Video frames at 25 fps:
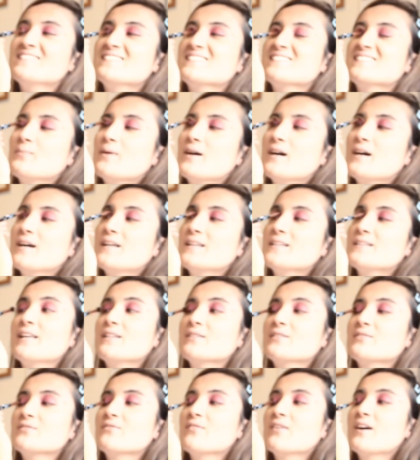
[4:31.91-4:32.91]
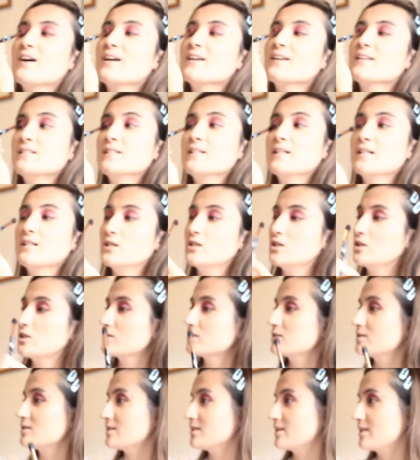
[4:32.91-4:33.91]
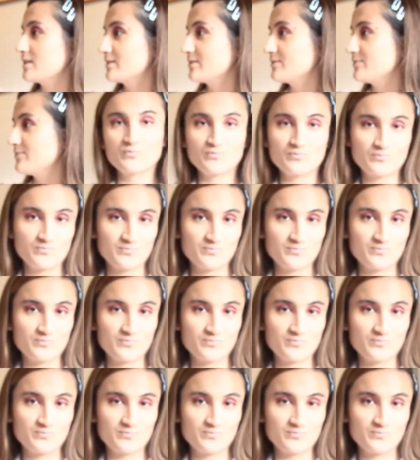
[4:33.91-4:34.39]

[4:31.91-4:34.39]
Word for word: but it's fine. It looks good.